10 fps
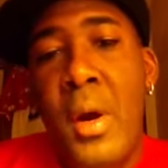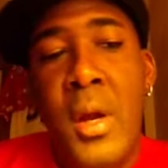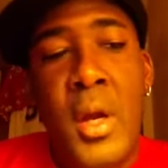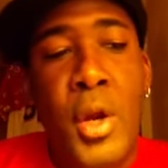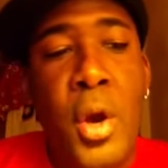
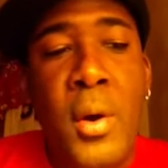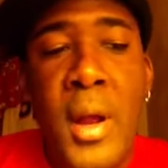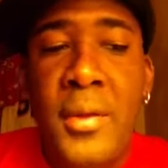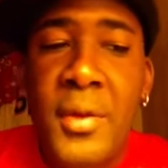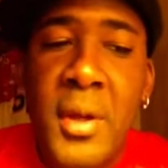You know, and
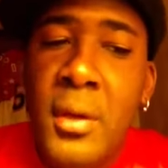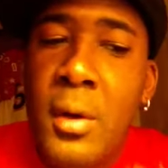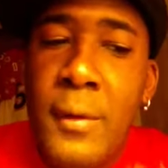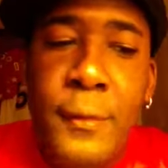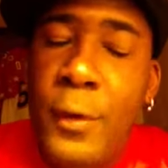I think it
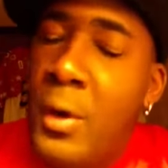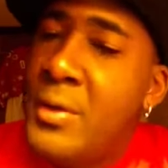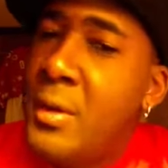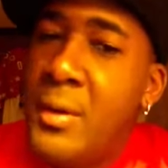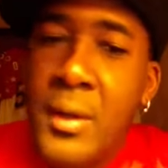all
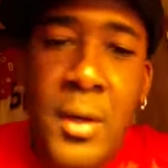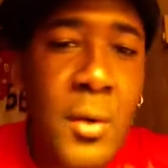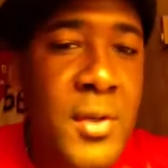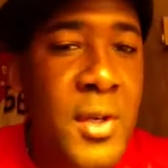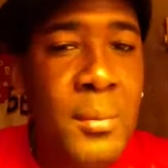falls on the
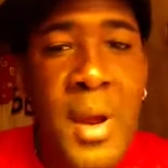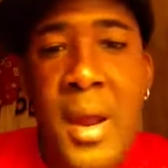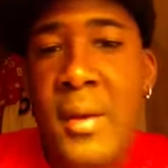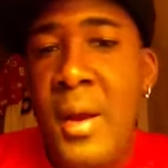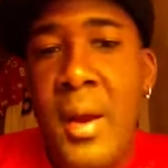coaching,
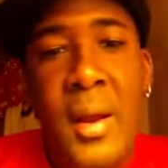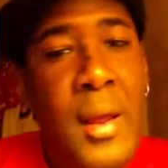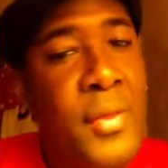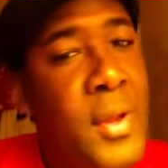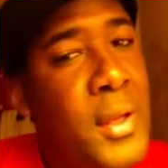man. And
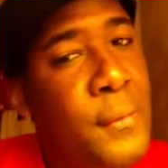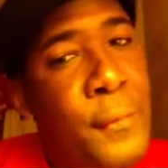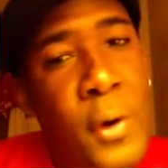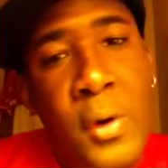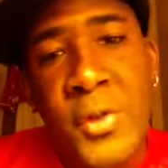I think it
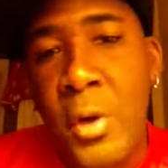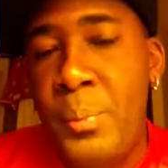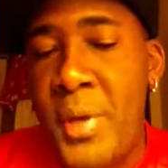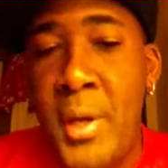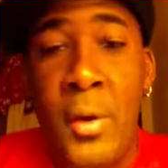falls
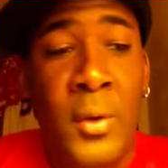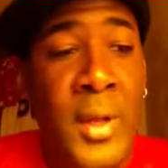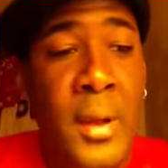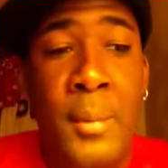on Pioli.